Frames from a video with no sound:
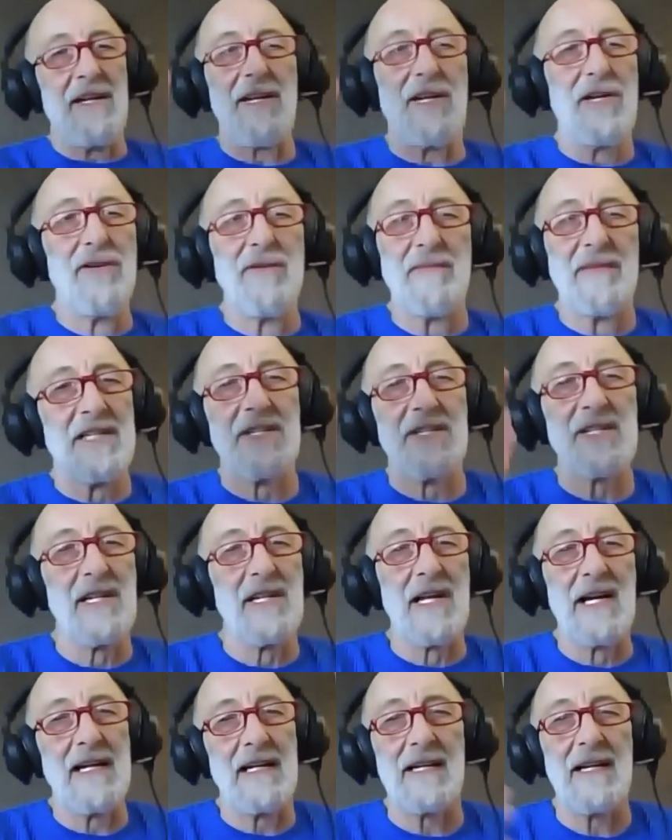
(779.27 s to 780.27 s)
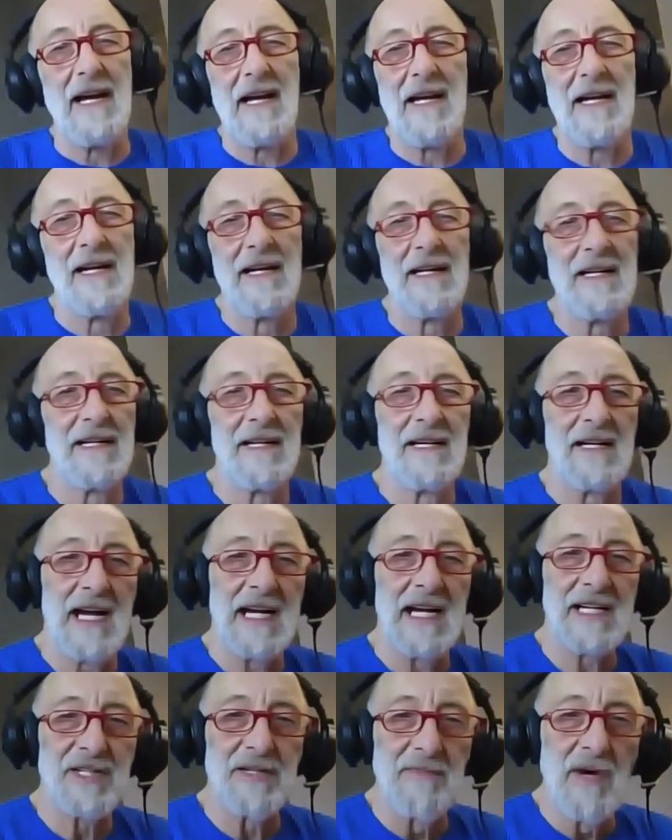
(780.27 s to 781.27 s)
humans like
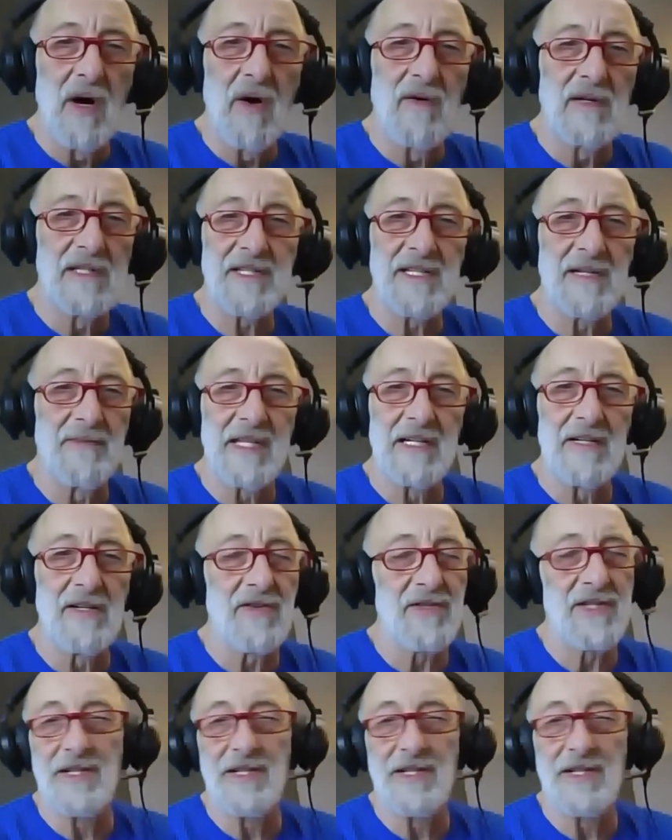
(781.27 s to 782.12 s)
Asimo and some of those?